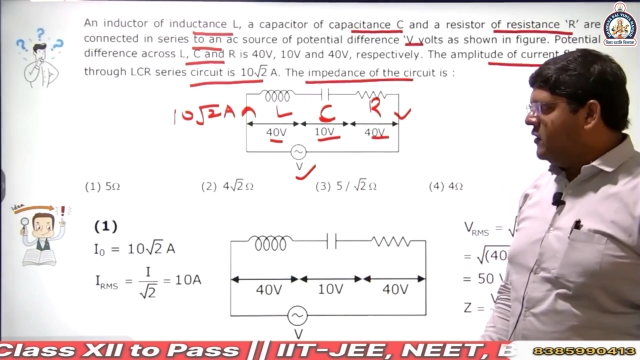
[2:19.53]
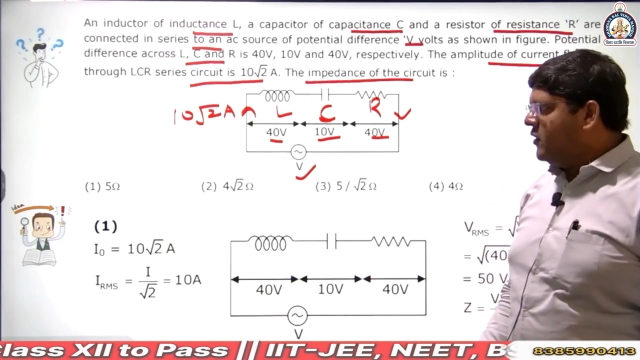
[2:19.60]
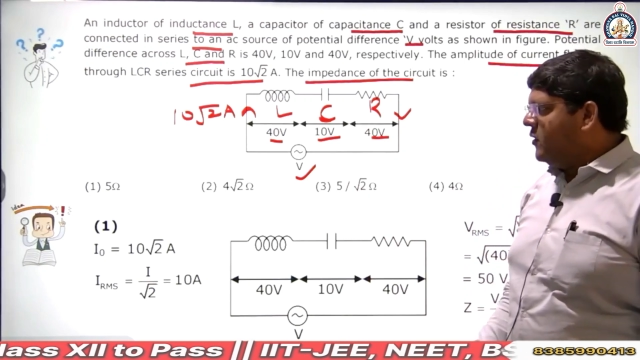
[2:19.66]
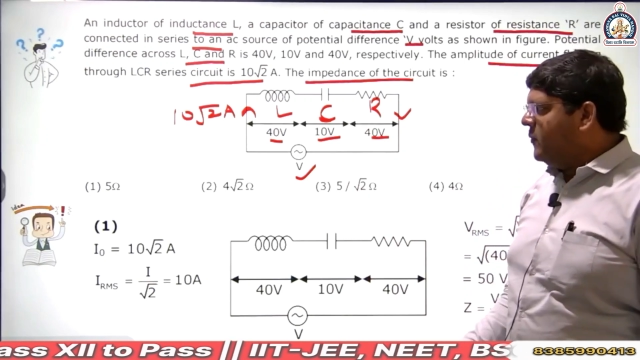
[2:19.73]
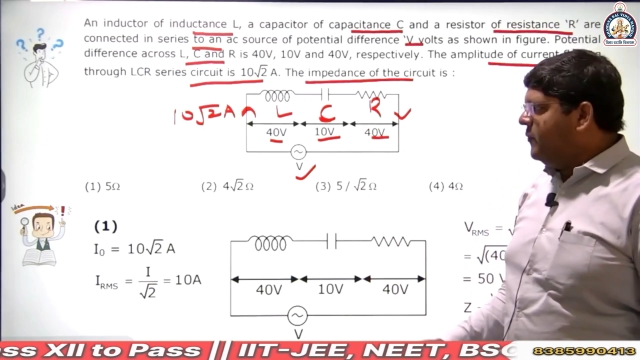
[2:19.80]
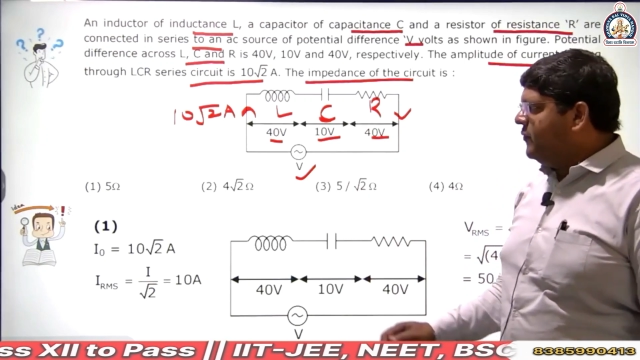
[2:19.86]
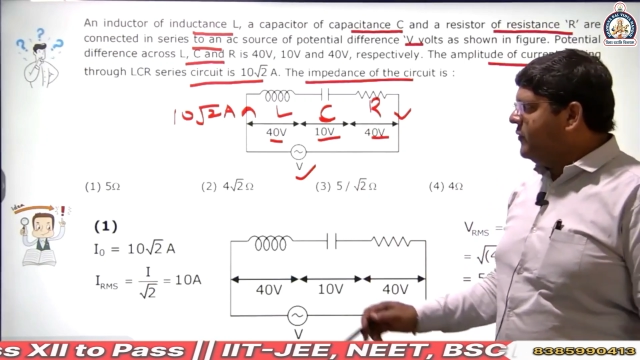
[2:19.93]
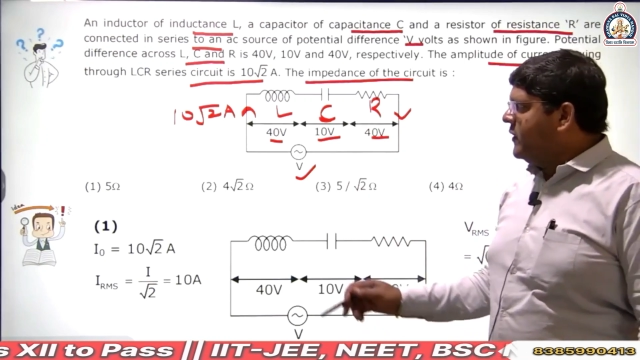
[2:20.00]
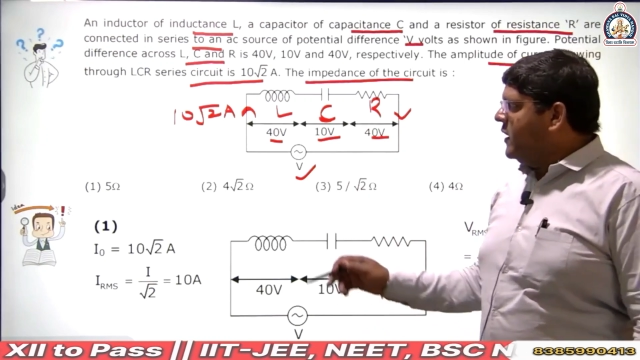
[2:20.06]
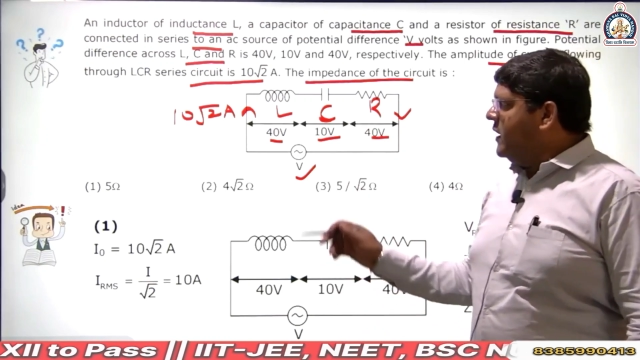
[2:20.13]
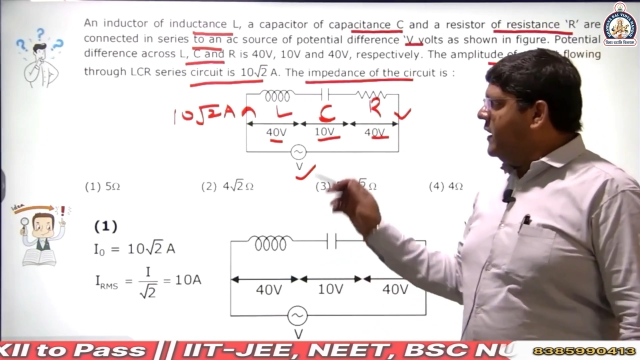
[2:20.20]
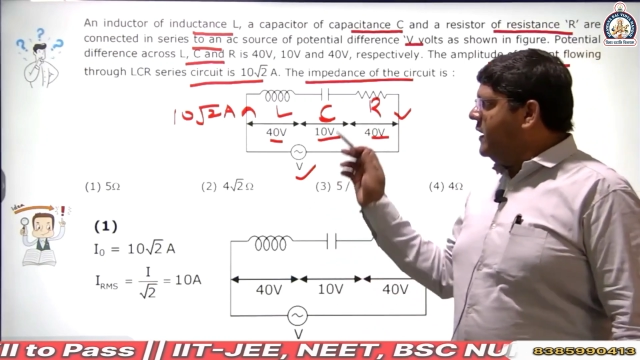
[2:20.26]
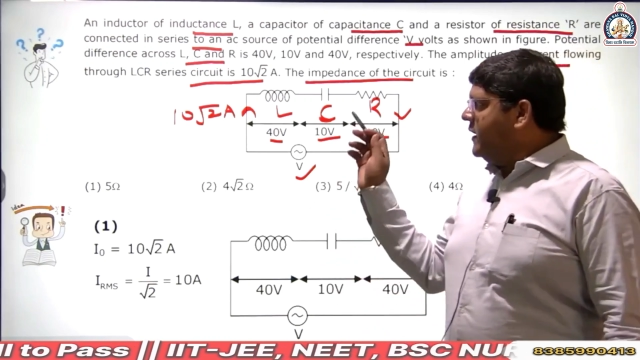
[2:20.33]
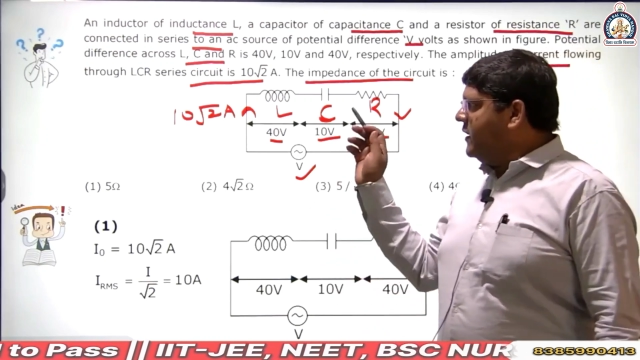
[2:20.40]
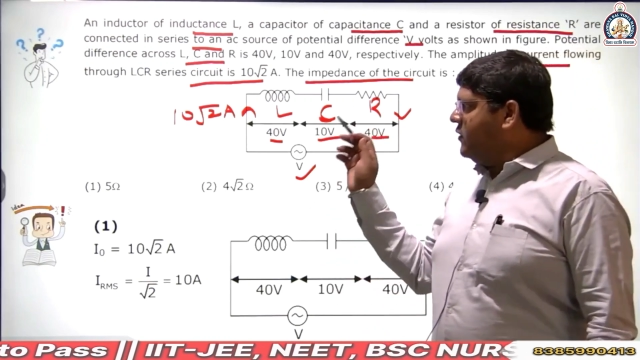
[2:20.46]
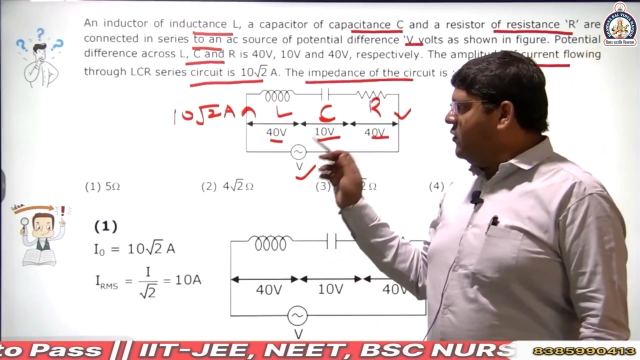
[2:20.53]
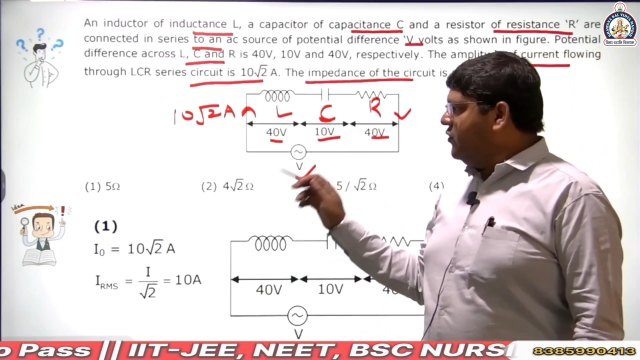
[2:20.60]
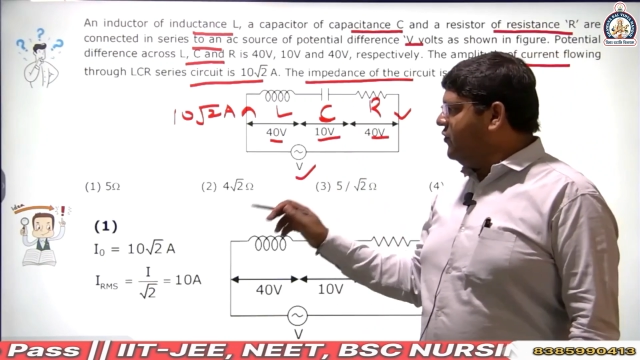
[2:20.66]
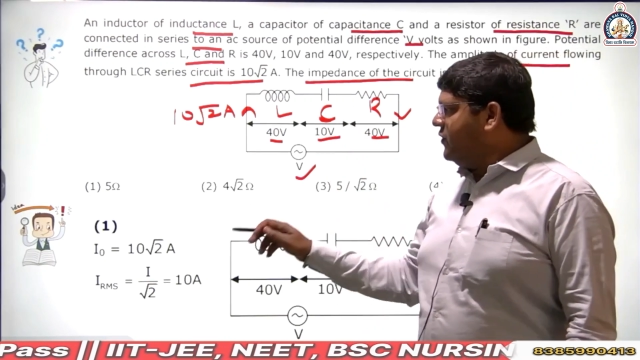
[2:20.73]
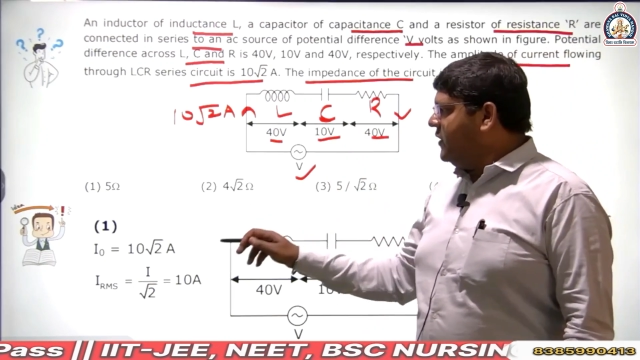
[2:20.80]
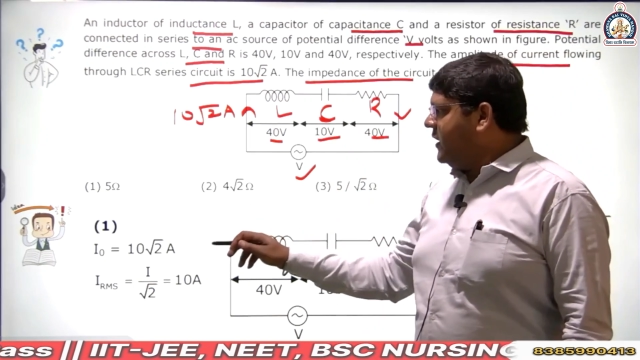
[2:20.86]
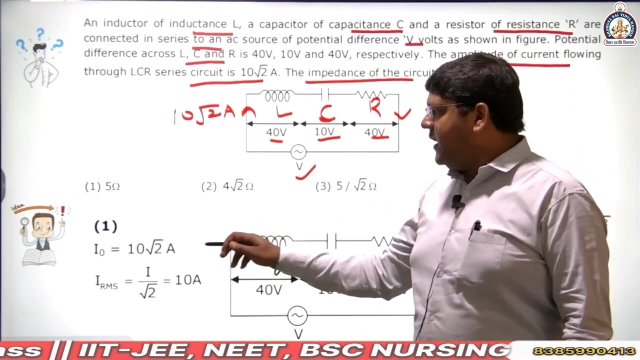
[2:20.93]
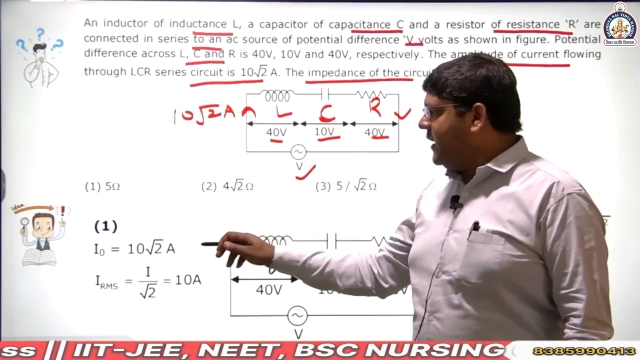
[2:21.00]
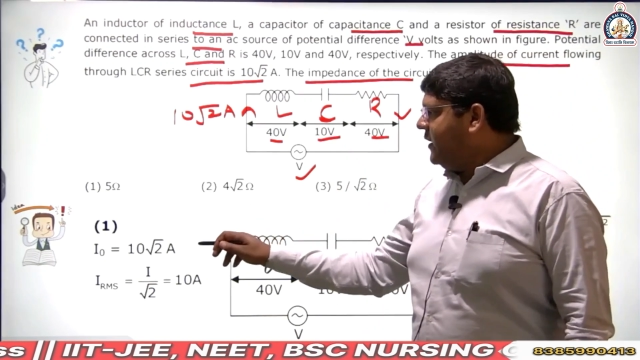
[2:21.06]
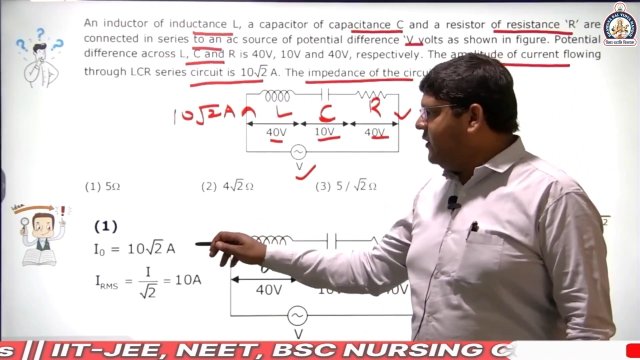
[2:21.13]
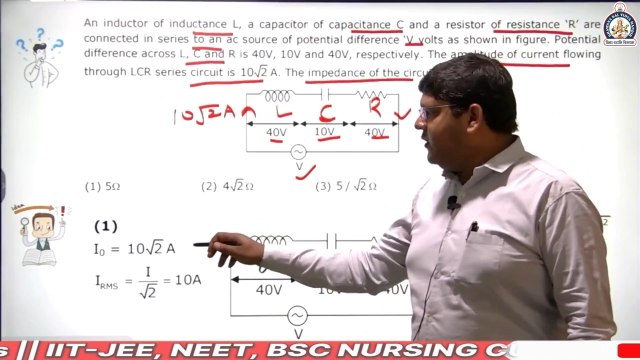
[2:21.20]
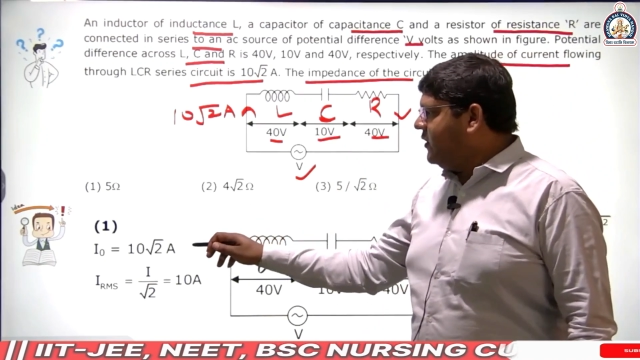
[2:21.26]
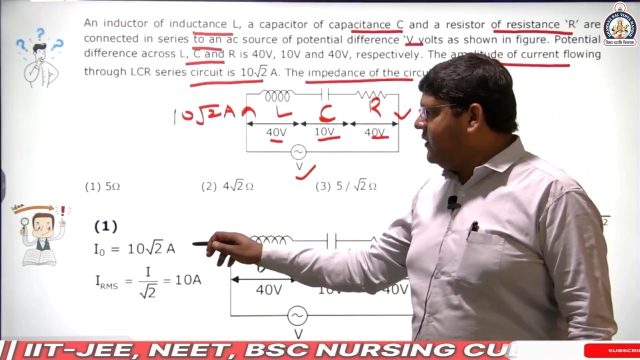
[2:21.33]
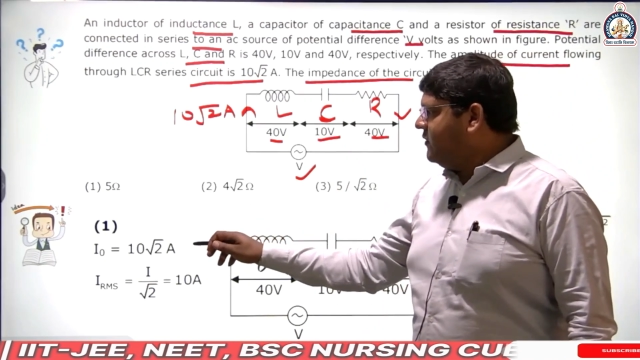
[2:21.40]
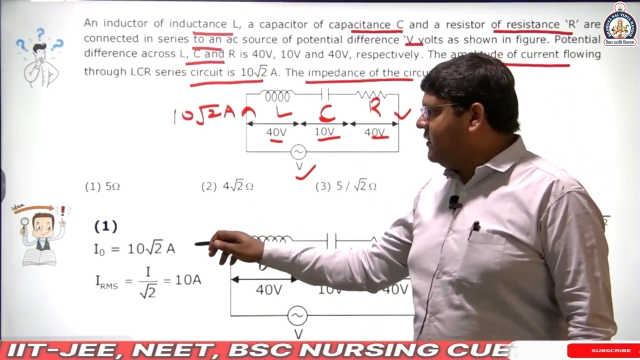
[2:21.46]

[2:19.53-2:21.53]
Now in question I0